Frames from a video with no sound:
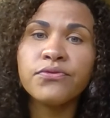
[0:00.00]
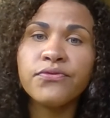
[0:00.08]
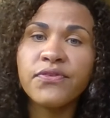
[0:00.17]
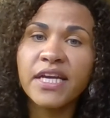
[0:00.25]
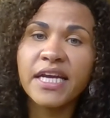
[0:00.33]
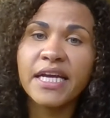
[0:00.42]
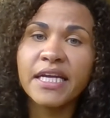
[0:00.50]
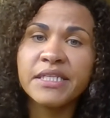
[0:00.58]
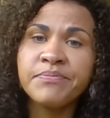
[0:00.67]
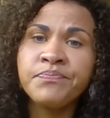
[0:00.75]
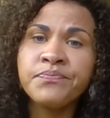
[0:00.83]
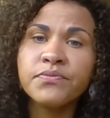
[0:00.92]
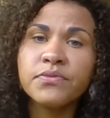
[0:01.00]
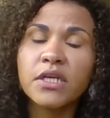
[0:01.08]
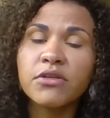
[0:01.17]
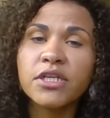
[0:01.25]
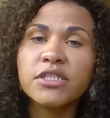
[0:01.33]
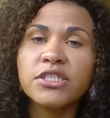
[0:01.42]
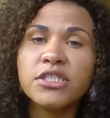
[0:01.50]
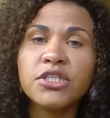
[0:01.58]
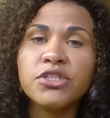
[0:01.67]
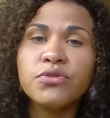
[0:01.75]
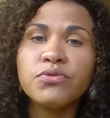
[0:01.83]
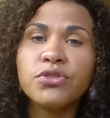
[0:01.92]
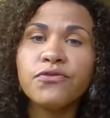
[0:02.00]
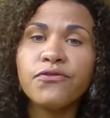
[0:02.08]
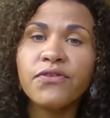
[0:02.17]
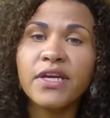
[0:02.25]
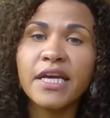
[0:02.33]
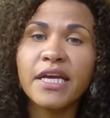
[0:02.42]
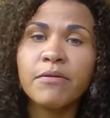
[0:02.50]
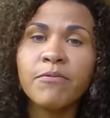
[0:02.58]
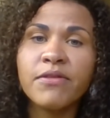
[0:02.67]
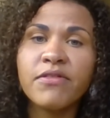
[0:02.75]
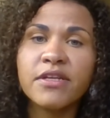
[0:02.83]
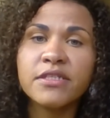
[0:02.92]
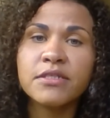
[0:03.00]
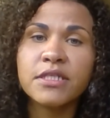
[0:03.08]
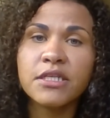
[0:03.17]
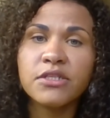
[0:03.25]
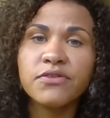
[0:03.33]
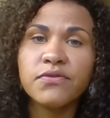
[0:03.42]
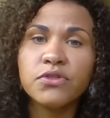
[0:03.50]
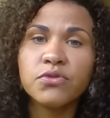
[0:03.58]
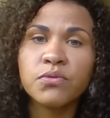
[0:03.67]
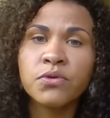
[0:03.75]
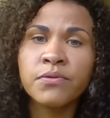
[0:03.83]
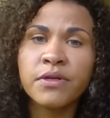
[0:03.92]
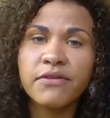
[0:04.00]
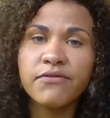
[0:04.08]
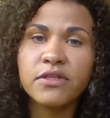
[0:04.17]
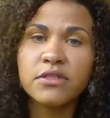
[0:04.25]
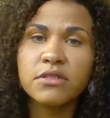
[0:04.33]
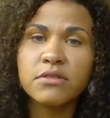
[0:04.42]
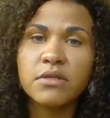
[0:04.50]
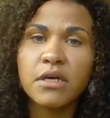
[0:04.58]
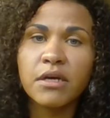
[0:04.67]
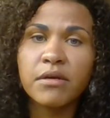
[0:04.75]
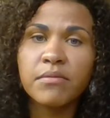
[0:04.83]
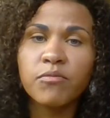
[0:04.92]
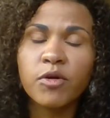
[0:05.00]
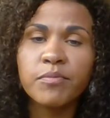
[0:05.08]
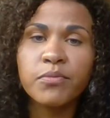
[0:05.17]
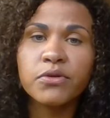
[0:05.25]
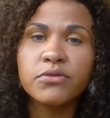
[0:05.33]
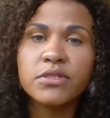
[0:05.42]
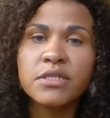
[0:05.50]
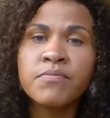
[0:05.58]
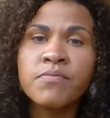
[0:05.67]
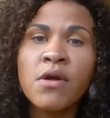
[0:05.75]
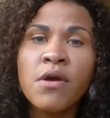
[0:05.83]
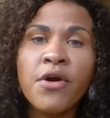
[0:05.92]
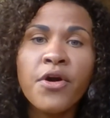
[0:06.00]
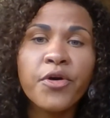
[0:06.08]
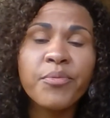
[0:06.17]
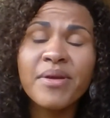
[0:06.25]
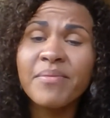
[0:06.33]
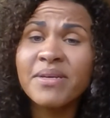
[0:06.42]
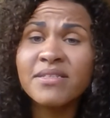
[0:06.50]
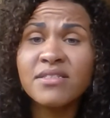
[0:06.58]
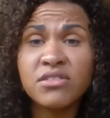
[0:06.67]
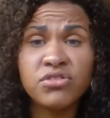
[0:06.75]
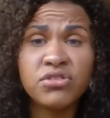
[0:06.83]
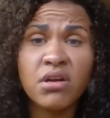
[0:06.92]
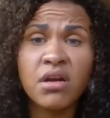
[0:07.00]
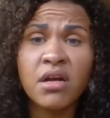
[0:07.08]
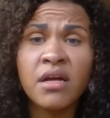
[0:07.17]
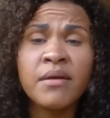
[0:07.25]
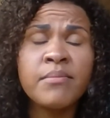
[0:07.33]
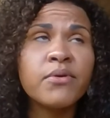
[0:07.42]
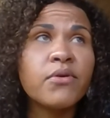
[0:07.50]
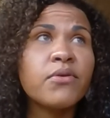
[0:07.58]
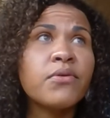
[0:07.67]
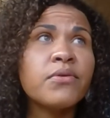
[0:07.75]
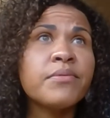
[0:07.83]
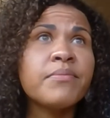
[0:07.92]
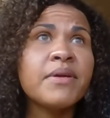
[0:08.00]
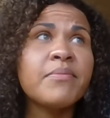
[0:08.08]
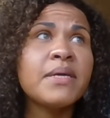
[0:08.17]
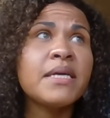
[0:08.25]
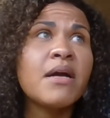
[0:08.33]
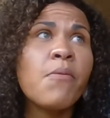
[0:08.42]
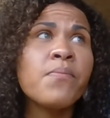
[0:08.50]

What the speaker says: fit in and continue to fit in with this individual, if it's one person, or maybe it's a job, or maybe